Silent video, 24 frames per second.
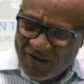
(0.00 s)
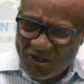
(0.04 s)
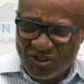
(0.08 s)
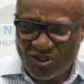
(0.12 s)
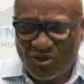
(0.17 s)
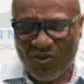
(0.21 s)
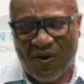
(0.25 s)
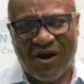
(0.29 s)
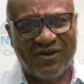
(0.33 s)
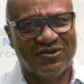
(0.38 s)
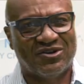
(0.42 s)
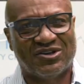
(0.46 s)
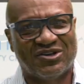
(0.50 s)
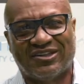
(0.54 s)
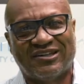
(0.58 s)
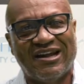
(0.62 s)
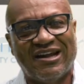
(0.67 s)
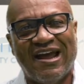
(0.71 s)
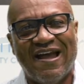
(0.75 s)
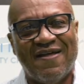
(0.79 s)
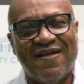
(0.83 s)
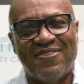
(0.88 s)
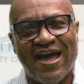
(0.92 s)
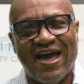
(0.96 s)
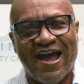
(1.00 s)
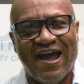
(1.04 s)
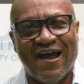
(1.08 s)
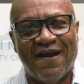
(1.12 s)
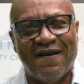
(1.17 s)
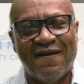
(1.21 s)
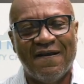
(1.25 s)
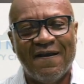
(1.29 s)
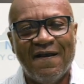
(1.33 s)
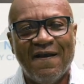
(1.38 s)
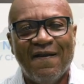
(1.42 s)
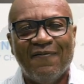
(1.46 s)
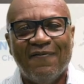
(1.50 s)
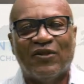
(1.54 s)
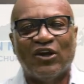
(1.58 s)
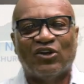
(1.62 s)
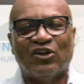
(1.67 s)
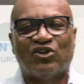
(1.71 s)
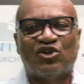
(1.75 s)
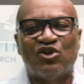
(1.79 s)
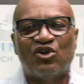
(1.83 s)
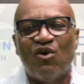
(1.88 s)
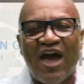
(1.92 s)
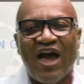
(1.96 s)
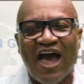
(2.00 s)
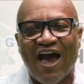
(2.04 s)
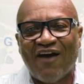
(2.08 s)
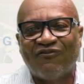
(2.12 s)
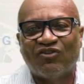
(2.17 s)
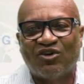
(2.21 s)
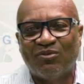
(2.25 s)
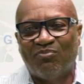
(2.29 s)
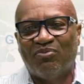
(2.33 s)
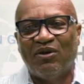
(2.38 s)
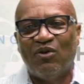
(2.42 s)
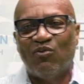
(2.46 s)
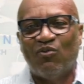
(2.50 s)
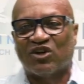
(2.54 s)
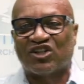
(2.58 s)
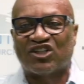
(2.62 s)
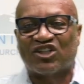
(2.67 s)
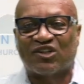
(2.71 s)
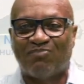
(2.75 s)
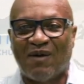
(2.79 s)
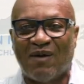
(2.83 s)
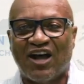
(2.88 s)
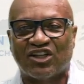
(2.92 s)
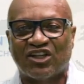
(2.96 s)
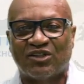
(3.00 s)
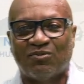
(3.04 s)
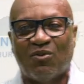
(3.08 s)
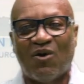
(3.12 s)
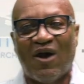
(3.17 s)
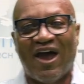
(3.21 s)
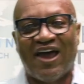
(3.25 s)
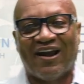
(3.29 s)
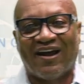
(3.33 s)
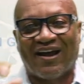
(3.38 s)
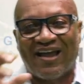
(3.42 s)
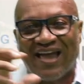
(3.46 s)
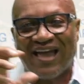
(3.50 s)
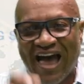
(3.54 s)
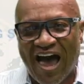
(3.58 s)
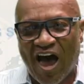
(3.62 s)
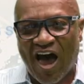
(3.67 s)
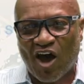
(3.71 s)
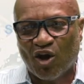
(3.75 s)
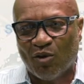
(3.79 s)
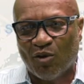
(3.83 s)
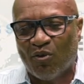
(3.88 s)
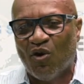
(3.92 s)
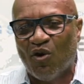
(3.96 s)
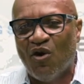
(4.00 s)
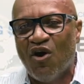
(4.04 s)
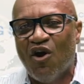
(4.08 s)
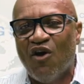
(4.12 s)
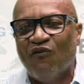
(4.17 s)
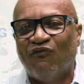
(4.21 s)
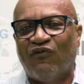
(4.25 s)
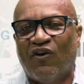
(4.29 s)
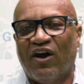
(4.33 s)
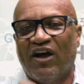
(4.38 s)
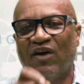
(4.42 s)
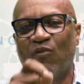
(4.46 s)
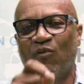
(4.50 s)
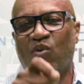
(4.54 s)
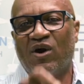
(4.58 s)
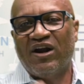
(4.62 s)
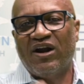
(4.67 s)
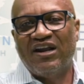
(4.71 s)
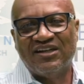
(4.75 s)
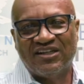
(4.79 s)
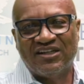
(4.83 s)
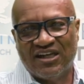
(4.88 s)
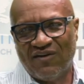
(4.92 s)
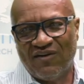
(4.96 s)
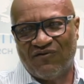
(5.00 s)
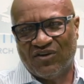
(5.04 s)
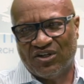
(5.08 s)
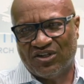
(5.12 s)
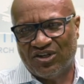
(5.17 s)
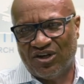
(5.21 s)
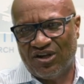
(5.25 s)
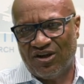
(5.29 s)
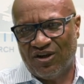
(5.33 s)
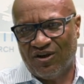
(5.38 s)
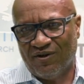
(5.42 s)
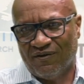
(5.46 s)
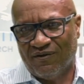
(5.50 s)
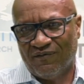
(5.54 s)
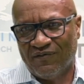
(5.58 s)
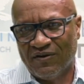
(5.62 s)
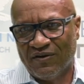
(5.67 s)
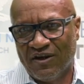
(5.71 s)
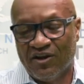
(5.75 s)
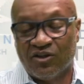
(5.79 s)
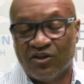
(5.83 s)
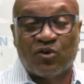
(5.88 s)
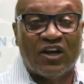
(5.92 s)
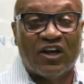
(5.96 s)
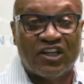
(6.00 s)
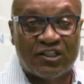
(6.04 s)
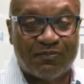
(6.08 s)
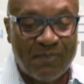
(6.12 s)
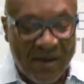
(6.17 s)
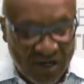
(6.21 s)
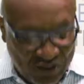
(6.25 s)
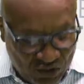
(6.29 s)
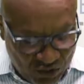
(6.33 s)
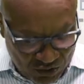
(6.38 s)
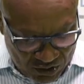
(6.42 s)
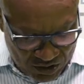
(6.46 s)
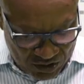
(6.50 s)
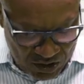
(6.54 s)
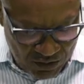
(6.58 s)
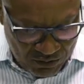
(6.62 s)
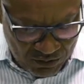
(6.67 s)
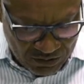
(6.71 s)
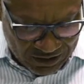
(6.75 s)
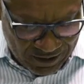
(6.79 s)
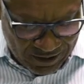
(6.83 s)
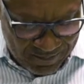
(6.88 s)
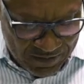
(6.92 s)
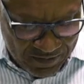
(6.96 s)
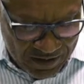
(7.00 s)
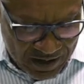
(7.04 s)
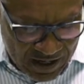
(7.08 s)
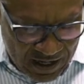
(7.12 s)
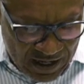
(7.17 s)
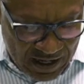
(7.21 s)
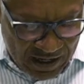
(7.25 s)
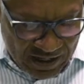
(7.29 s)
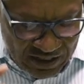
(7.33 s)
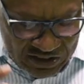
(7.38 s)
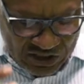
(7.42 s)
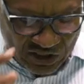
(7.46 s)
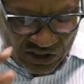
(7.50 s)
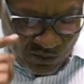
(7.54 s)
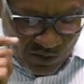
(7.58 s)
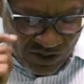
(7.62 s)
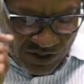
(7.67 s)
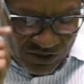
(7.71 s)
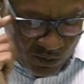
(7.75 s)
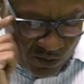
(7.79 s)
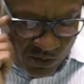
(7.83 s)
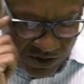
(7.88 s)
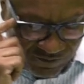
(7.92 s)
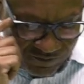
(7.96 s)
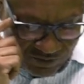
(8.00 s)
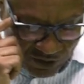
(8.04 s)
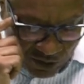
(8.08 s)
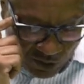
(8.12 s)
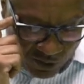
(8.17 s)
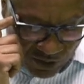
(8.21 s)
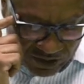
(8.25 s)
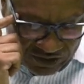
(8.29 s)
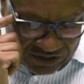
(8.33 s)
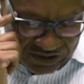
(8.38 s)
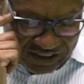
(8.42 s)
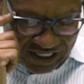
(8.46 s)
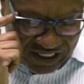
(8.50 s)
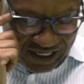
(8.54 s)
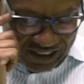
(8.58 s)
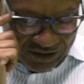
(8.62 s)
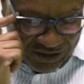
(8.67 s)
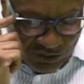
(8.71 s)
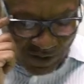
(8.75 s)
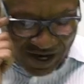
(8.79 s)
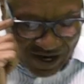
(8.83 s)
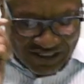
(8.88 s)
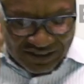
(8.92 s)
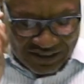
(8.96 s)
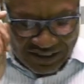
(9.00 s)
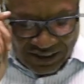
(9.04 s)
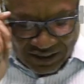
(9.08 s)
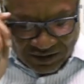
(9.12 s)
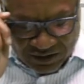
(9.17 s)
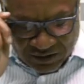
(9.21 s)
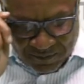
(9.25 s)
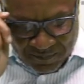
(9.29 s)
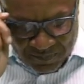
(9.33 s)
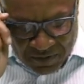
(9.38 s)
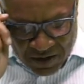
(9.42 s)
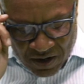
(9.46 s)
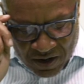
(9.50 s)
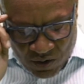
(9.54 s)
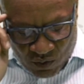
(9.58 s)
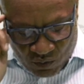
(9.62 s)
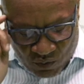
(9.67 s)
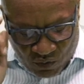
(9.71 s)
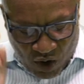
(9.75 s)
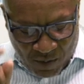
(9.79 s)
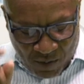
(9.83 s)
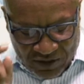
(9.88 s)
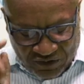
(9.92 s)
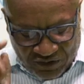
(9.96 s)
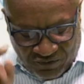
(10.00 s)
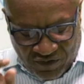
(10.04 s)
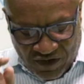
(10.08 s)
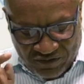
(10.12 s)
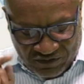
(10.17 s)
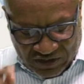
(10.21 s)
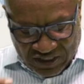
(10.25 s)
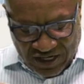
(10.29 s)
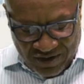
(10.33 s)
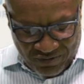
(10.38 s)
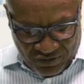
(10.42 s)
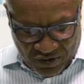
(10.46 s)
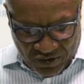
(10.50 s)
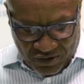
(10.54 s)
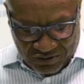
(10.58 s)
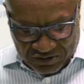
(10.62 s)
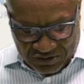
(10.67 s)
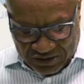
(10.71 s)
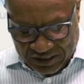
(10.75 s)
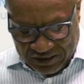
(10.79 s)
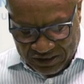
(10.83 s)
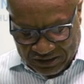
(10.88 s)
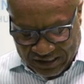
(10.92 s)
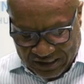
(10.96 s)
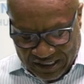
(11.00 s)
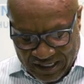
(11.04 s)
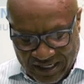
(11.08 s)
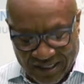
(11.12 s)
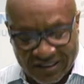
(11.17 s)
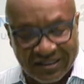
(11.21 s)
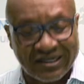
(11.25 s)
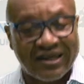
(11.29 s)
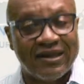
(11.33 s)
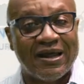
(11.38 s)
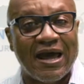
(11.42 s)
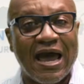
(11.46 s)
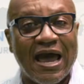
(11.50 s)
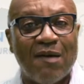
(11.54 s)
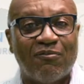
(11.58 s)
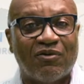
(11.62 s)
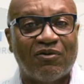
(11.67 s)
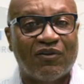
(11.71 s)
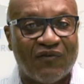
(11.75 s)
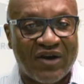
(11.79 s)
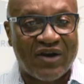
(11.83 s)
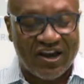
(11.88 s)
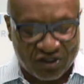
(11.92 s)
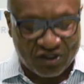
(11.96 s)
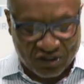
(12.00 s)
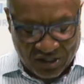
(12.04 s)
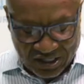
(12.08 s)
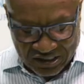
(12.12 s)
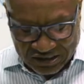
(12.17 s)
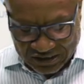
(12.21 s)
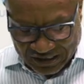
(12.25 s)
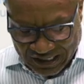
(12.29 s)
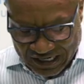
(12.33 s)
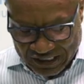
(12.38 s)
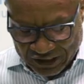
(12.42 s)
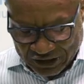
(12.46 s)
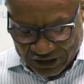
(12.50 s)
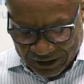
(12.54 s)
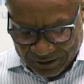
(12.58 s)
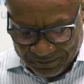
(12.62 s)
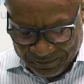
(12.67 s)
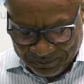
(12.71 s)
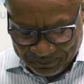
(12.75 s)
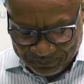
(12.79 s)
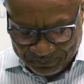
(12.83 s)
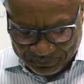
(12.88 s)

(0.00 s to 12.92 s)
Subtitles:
that you understand that, that you have to be responsible and accountable for what he's given to you. So he expects you to use it. Listen to what the word of the Lord says. Watch this. Romans 15, 13 says, in the Amplified Translation,